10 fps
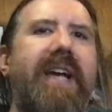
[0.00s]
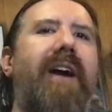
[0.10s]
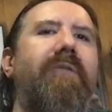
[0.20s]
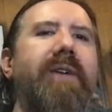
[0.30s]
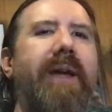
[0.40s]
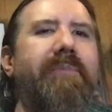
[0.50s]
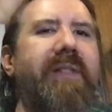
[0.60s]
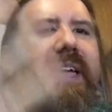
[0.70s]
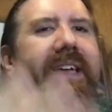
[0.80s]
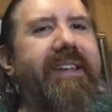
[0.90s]
out when I
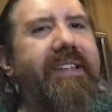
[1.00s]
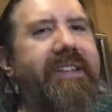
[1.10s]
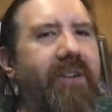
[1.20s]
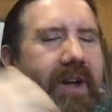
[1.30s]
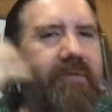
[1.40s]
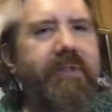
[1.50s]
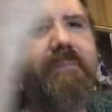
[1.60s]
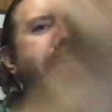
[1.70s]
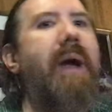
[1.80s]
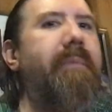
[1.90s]
play it. Do I
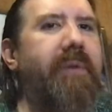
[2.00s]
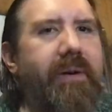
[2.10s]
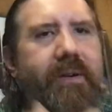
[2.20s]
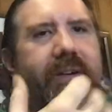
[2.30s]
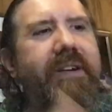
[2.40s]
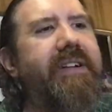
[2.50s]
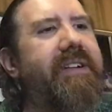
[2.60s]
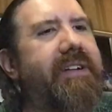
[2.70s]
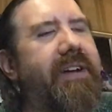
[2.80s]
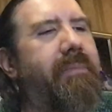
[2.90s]
remember
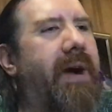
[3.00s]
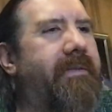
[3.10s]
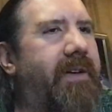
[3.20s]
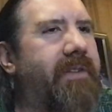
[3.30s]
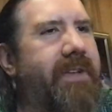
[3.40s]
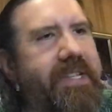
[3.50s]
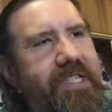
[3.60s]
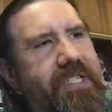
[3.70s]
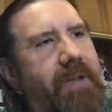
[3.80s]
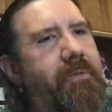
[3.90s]
about Final
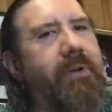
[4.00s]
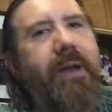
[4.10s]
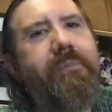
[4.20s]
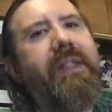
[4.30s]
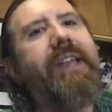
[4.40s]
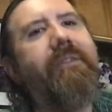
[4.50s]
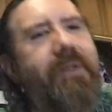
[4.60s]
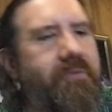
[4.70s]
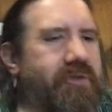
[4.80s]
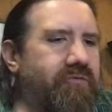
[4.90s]
Fantasy VII when I played it
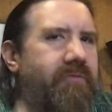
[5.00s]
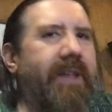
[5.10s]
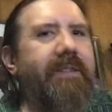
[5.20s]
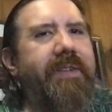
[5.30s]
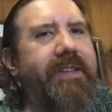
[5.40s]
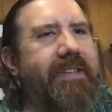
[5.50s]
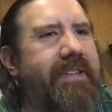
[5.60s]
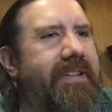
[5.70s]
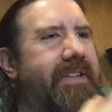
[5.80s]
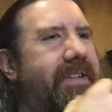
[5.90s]
when it was relevant?
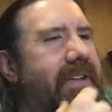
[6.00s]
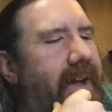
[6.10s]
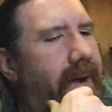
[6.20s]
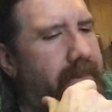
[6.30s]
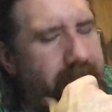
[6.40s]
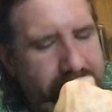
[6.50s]
I